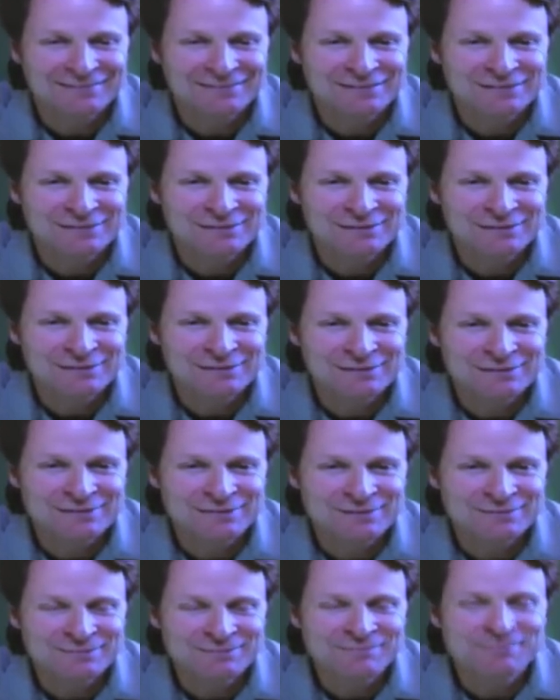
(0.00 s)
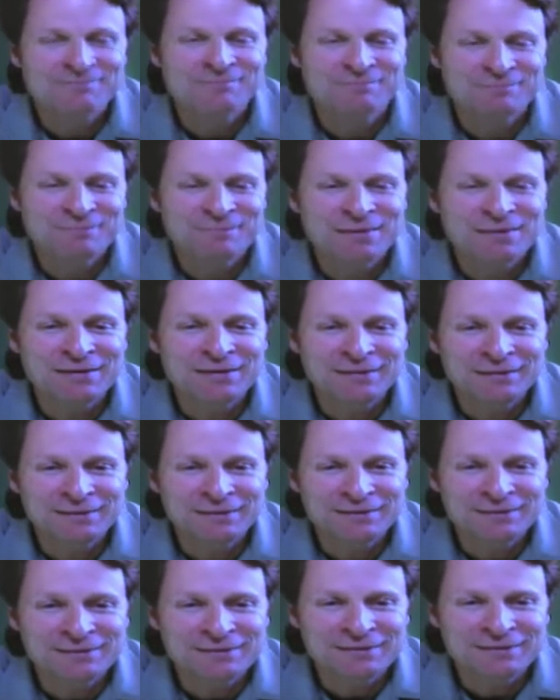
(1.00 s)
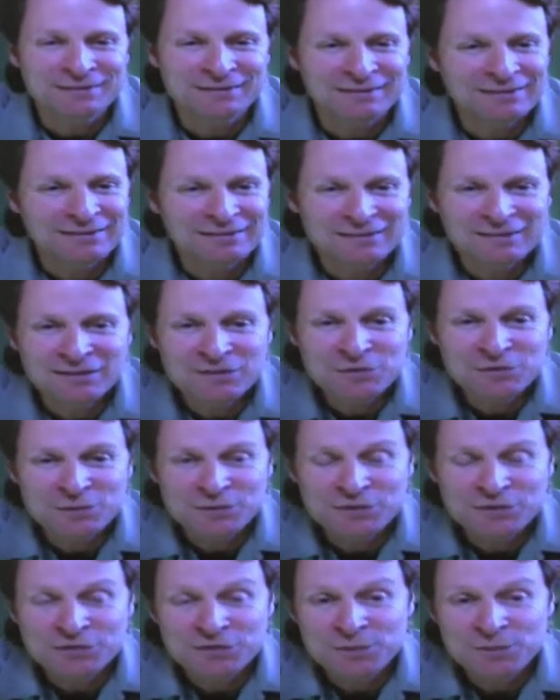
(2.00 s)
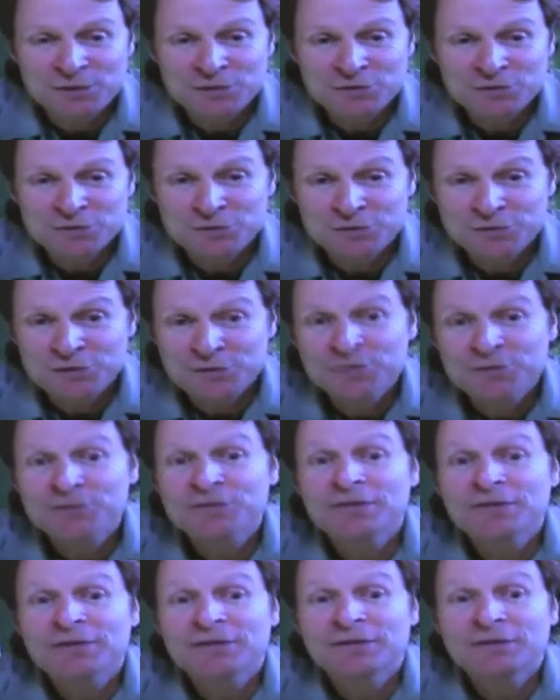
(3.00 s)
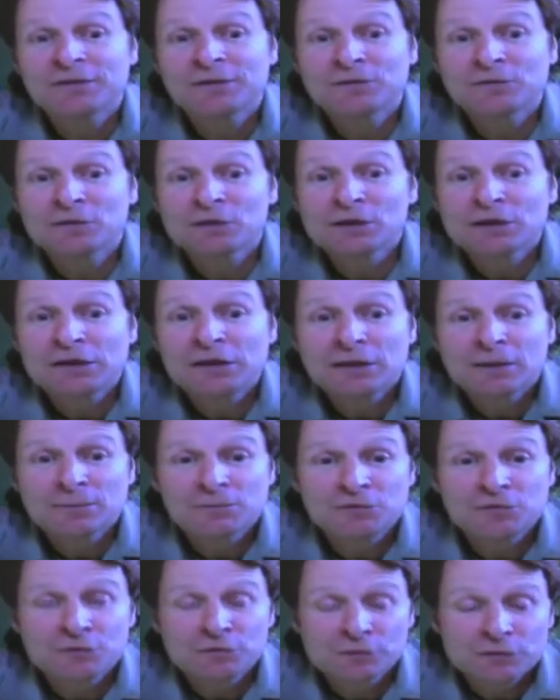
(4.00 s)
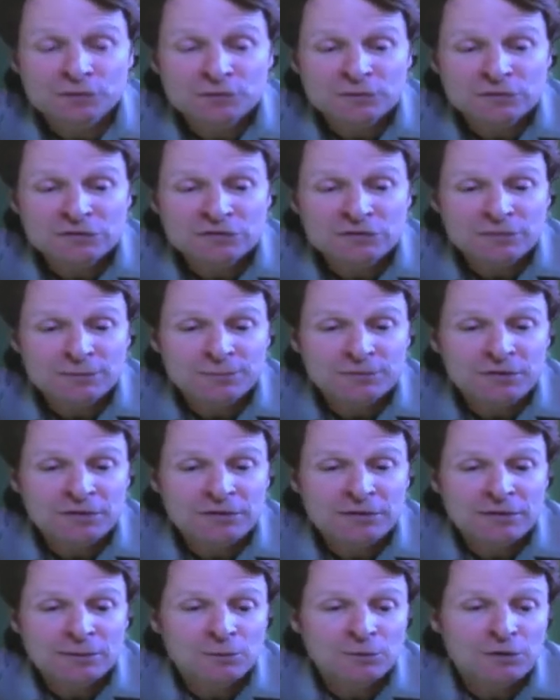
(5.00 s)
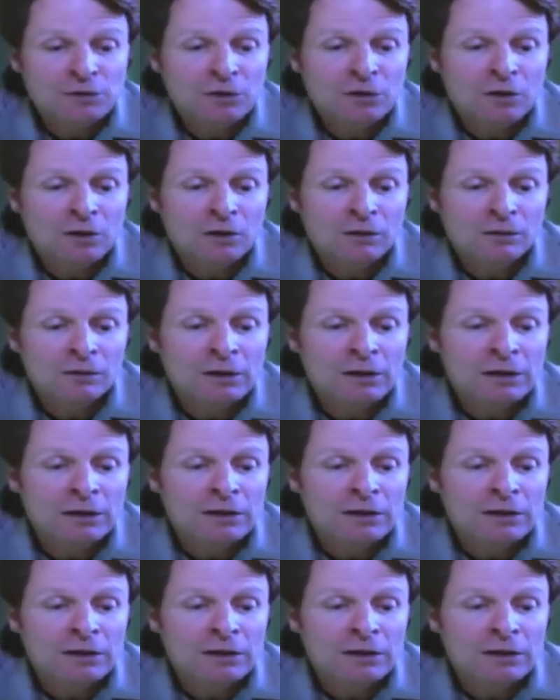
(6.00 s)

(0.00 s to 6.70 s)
better when mm-hmm. you mm. do and that's where the spiritual truth that you know really comes through it's something that we all